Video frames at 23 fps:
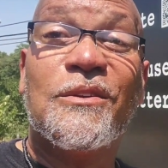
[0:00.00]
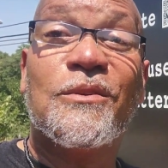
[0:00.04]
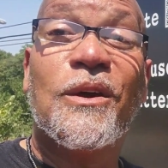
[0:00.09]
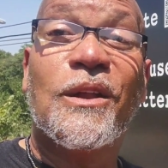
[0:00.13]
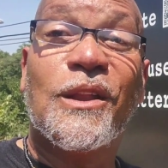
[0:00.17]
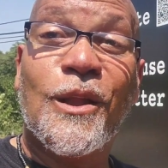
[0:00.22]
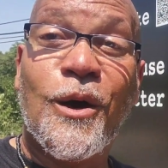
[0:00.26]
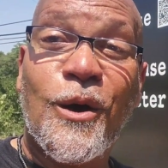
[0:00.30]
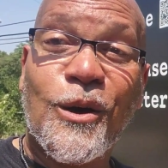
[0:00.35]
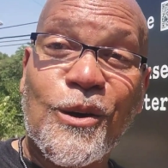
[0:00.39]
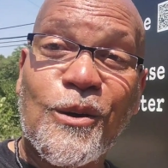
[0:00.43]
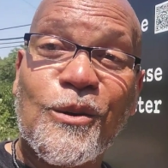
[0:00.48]

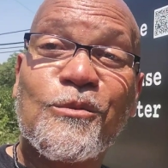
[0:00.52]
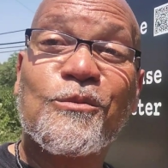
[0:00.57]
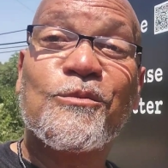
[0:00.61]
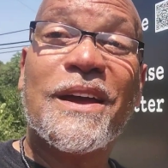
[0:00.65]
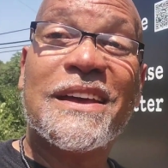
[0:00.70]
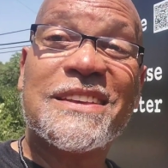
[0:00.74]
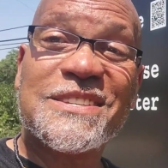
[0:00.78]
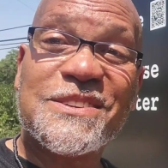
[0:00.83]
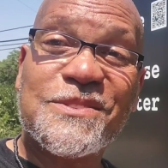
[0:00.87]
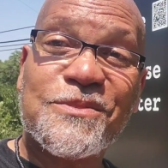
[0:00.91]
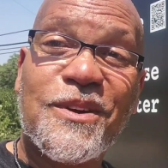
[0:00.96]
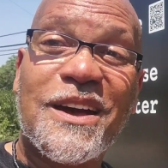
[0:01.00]
Local
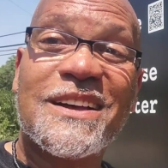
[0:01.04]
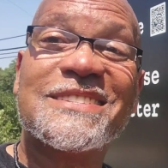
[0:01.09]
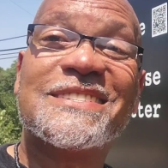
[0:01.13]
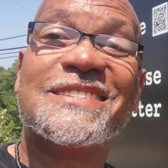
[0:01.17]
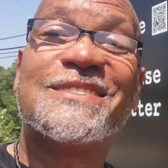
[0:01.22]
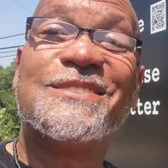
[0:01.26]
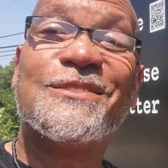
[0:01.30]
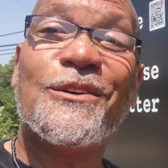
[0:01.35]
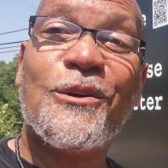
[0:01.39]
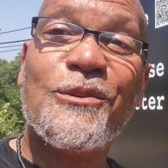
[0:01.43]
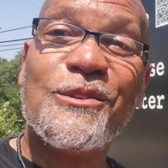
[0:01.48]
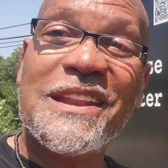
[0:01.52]
restaurants
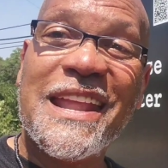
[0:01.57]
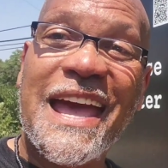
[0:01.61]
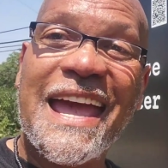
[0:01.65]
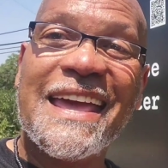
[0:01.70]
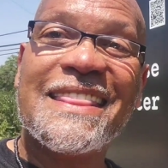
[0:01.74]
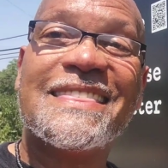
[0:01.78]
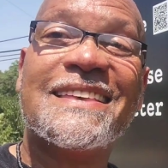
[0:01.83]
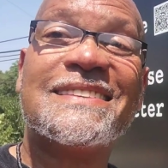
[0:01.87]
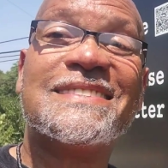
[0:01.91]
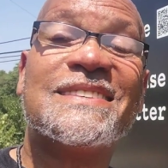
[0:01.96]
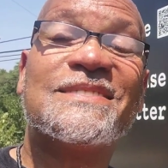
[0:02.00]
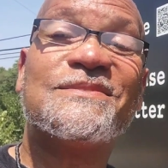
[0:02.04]
donate.
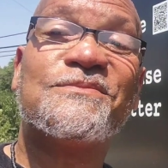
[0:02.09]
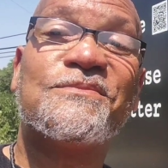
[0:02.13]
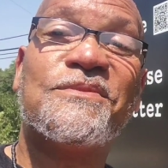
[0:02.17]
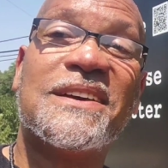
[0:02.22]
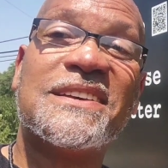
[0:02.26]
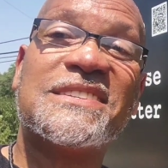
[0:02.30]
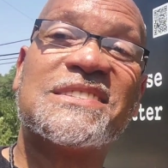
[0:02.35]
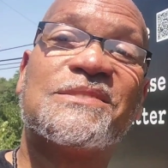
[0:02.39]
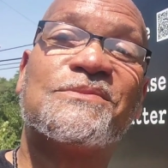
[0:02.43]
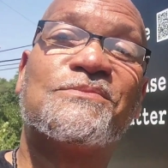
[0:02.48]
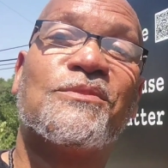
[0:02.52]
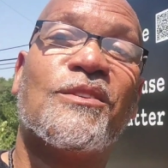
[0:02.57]
This is
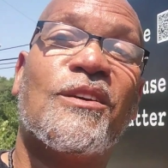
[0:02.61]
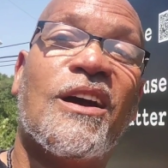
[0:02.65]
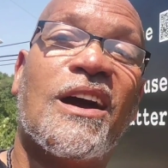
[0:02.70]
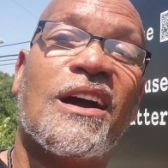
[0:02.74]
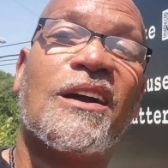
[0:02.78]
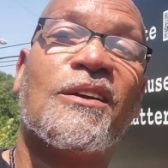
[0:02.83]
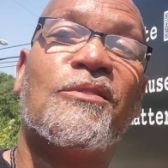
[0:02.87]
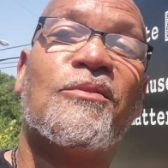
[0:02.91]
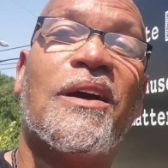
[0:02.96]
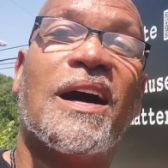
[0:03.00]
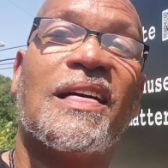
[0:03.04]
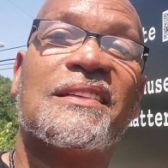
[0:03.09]
restaurant
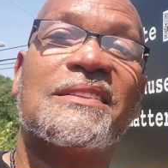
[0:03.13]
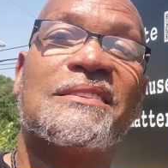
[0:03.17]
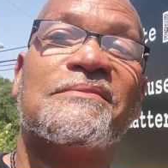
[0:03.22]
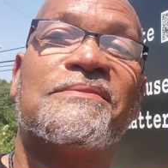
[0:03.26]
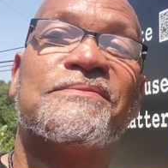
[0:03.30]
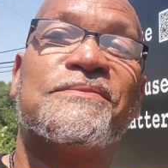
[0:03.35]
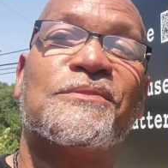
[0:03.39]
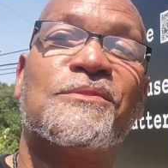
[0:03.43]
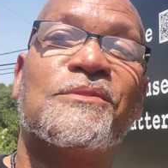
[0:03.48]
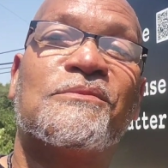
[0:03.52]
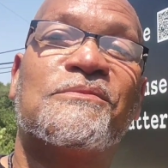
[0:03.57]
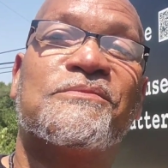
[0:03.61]
quality
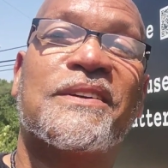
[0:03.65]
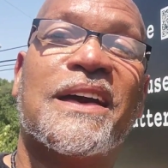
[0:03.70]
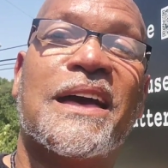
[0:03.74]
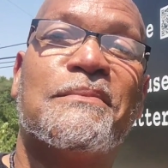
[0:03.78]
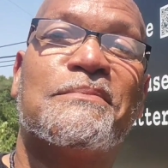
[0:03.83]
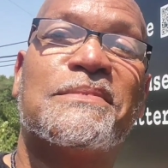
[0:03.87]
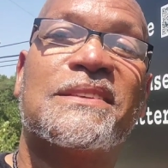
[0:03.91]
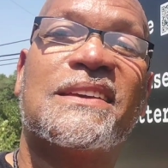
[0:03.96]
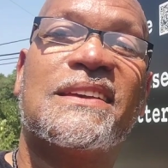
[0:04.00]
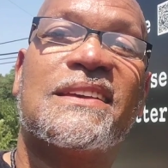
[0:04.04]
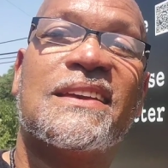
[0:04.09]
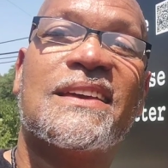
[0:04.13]
food,
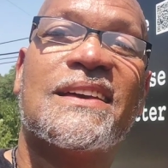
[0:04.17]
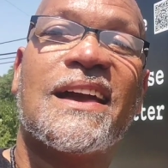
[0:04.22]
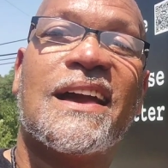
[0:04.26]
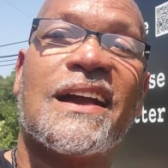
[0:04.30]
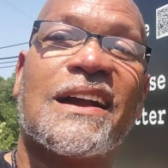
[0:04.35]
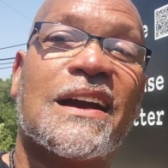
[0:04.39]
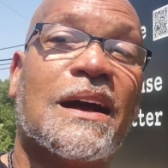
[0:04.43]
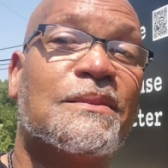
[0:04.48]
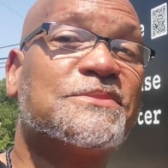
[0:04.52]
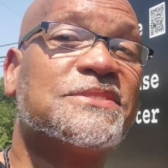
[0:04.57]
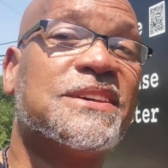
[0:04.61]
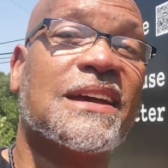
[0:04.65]
family.
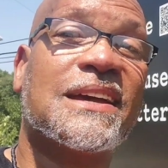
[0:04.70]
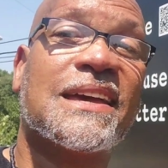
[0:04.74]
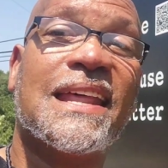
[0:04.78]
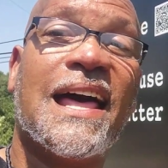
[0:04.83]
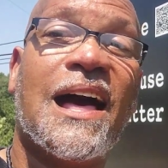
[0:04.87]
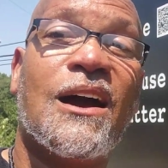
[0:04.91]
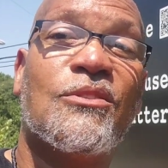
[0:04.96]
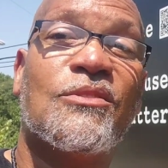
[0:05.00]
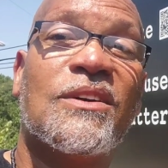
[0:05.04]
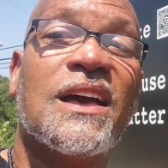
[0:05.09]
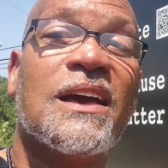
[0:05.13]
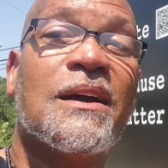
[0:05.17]
Come check it
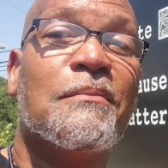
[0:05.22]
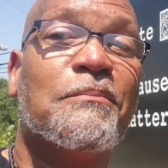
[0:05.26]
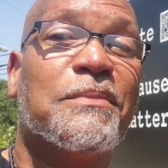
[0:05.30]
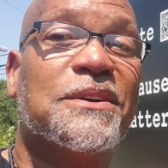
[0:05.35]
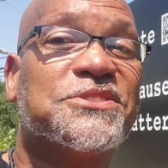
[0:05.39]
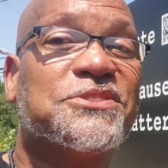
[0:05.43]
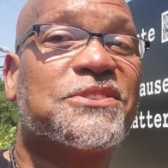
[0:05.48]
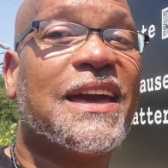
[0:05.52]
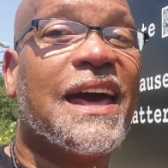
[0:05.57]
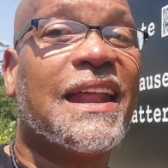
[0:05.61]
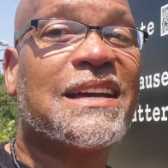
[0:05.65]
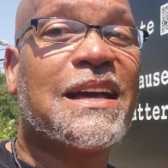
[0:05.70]
out. But
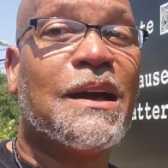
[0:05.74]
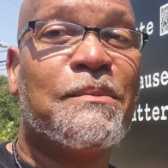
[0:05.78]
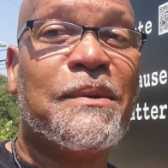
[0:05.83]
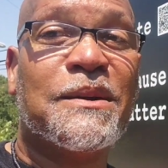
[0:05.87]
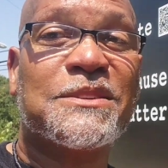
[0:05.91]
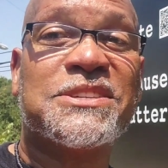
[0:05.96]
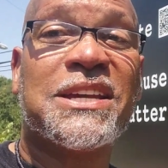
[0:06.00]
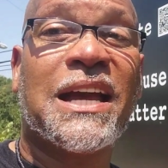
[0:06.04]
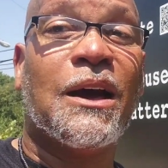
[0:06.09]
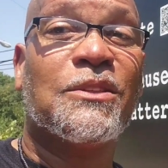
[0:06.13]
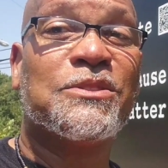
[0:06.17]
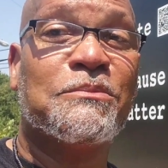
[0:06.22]
you gotta come out,
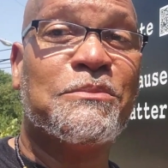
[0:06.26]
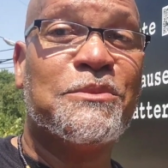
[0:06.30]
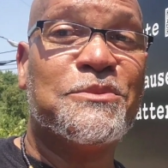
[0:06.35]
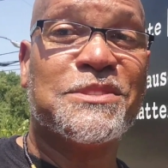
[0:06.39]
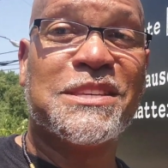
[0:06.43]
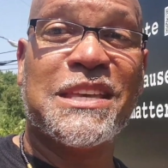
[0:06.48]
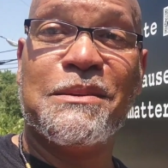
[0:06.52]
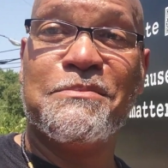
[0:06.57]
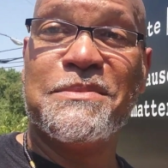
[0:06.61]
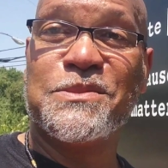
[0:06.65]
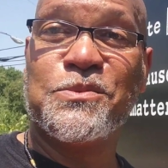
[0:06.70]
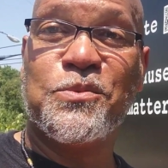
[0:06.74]
check out the
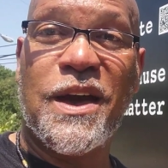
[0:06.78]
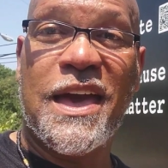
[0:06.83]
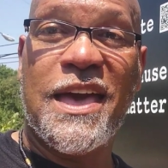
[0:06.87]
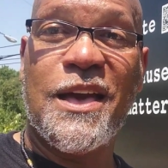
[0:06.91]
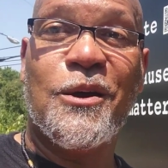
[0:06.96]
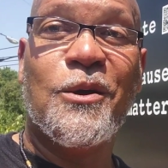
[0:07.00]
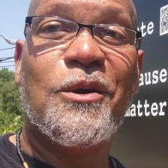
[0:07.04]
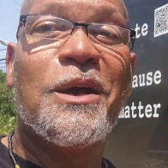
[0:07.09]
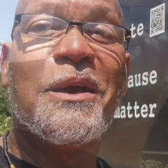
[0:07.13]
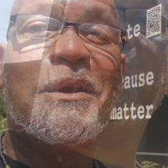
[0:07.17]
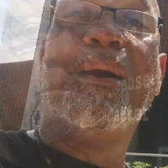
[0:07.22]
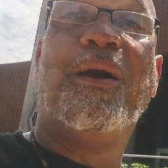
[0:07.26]
museum as well.
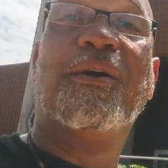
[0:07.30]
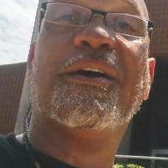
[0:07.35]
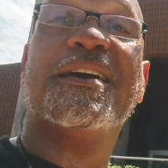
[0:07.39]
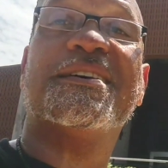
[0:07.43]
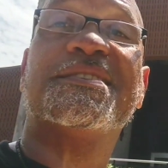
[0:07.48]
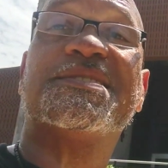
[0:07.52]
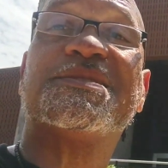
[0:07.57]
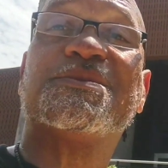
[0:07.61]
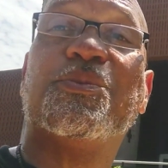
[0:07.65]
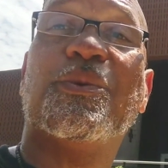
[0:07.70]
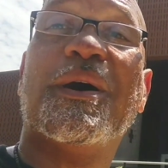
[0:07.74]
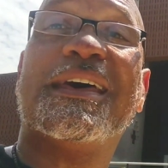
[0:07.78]
I'm out here
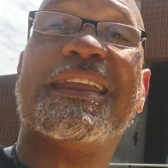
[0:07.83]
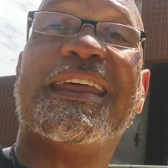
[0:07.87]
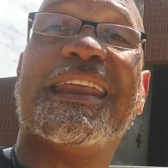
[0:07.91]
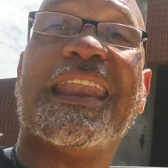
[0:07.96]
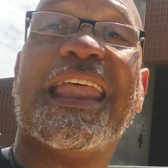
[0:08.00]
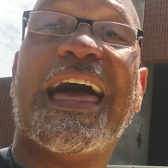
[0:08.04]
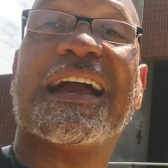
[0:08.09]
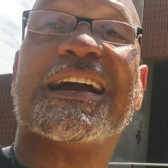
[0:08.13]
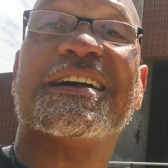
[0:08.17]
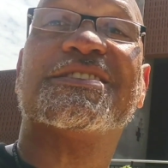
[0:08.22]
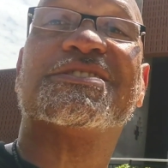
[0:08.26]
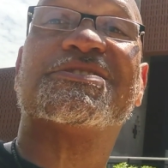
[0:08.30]
sweating
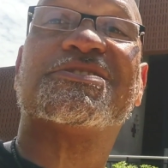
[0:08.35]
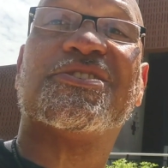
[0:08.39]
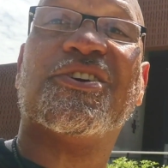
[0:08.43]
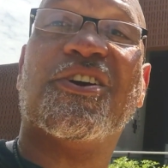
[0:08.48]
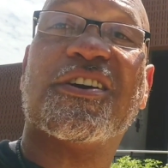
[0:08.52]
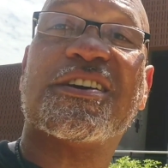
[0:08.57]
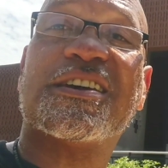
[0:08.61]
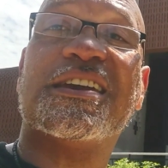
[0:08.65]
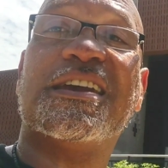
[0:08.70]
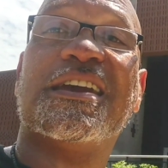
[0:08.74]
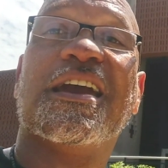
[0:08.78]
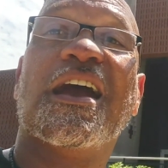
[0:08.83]
like a
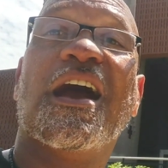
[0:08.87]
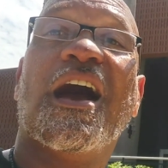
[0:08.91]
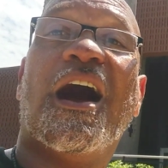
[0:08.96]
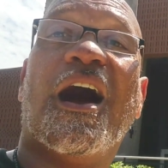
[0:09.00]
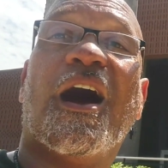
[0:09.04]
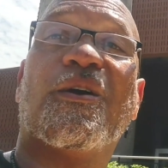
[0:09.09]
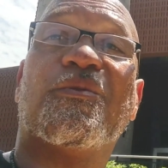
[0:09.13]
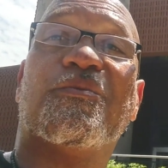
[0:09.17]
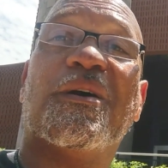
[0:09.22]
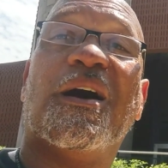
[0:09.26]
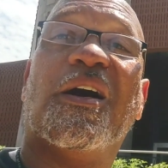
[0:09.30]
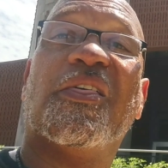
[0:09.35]
turkey
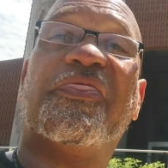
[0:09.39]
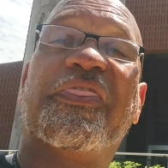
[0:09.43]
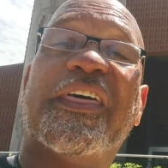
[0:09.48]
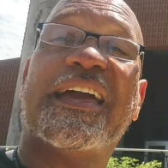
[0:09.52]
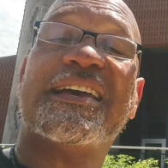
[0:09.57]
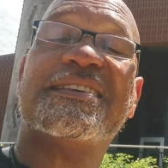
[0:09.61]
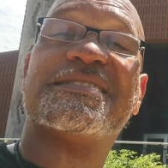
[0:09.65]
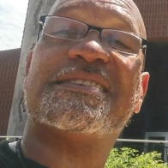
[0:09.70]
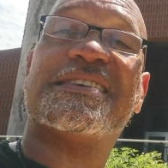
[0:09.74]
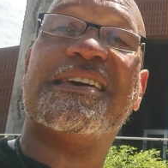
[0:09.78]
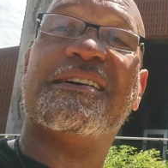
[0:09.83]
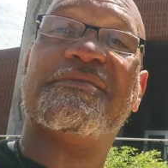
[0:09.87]
around
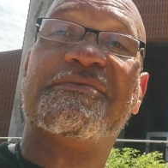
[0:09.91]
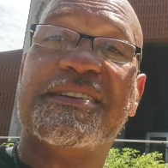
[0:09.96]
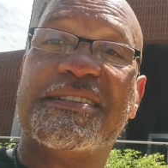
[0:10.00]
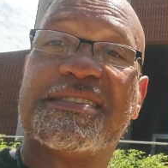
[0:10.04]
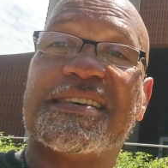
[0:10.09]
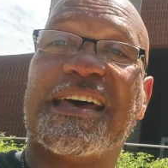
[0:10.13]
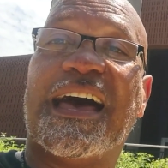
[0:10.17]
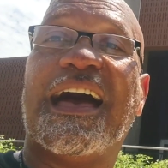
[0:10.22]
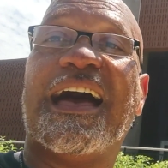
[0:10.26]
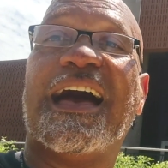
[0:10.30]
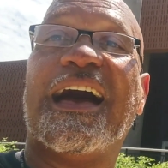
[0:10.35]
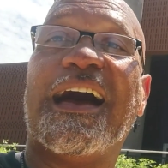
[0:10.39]
Thanksgiving
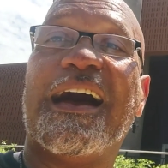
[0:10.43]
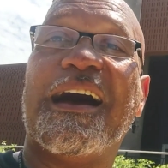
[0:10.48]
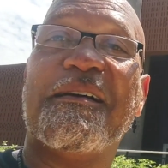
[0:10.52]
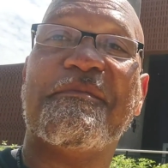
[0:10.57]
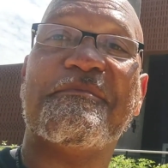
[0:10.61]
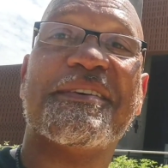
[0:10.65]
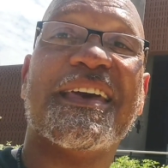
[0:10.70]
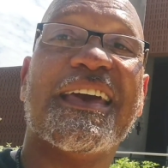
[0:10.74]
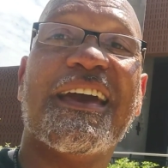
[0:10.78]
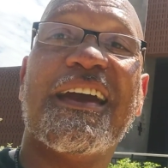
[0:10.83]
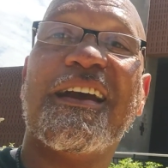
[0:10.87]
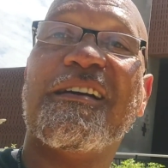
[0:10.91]
time,
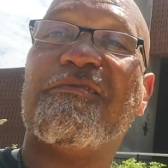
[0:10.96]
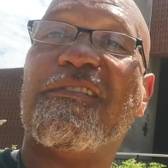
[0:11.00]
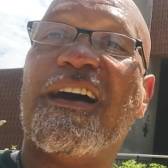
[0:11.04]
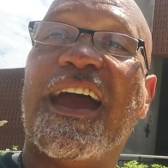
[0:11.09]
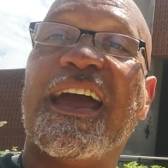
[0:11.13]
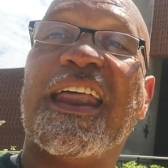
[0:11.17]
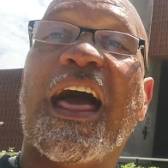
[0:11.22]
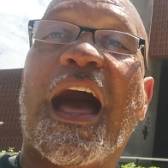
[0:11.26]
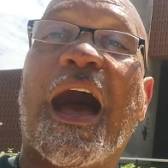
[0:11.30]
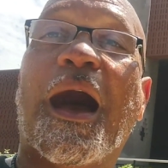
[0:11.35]
right?